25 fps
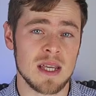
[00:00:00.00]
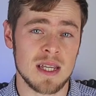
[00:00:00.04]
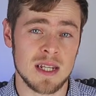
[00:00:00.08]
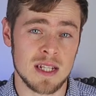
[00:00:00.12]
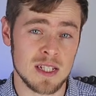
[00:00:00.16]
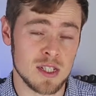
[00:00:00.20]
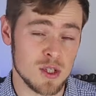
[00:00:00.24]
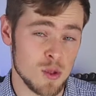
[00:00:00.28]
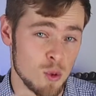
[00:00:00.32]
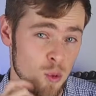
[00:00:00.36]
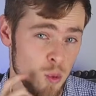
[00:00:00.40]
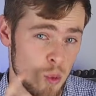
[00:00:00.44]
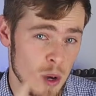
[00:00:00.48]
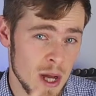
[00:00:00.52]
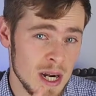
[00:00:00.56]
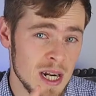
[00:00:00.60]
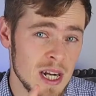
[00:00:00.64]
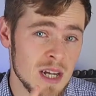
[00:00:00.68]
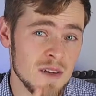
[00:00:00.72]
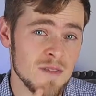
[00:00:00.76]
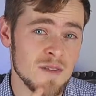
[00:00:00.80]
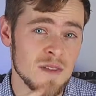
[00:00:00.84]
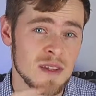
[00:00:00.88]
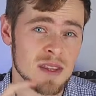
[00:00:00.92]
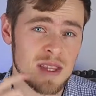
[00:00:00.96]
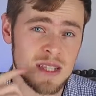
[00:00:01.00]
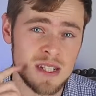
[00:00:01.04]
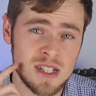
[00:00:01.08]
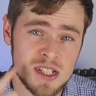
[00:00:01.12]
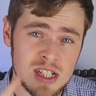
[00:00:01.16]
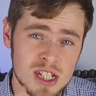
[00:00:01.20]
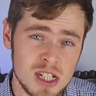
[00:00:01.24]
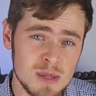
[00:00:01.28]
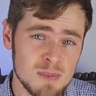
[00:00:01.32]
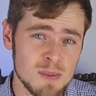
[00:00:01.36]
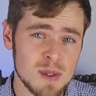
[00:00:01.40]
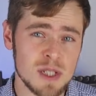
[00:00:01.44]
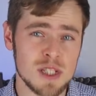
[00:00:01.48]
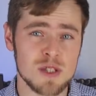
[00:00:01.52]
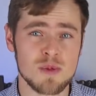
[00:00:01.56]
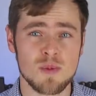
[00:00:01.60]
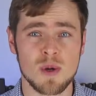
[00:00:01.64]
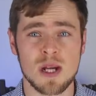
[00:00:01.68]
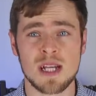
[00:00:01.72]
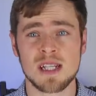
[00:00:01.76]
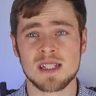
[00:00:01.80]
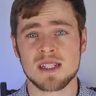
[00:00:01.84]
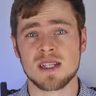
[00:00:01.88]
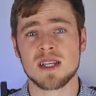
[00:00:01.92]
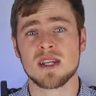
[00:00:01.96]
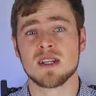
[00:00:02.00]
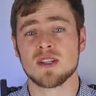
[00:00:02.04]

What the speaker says: It is one of the cheapest ways